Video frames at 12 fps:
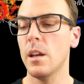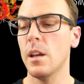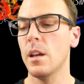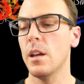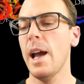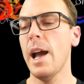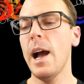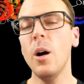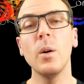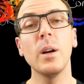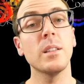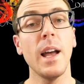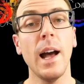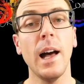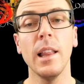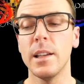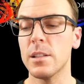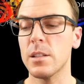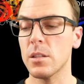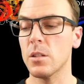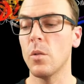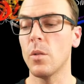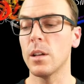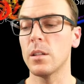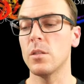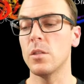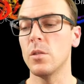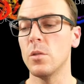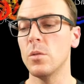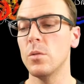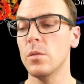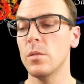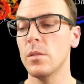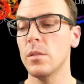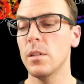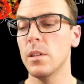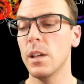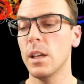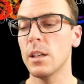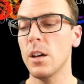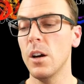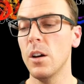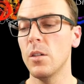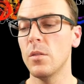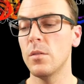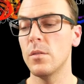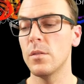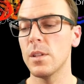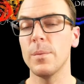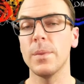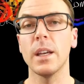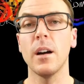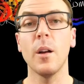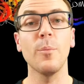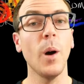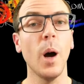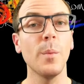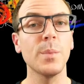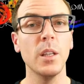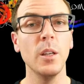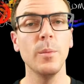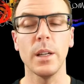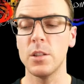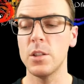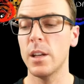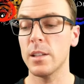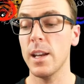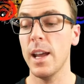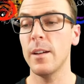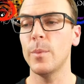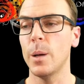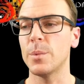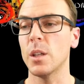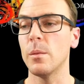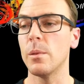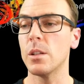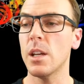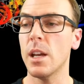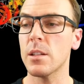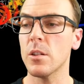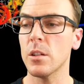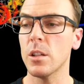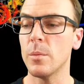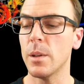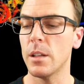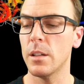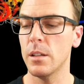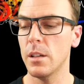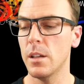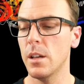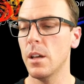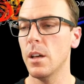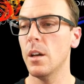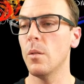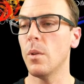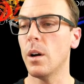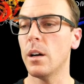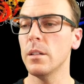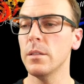How is Alice going to encode something on Bob's qubit? She doesn't have Bob's qubit, she has her qubit. Well,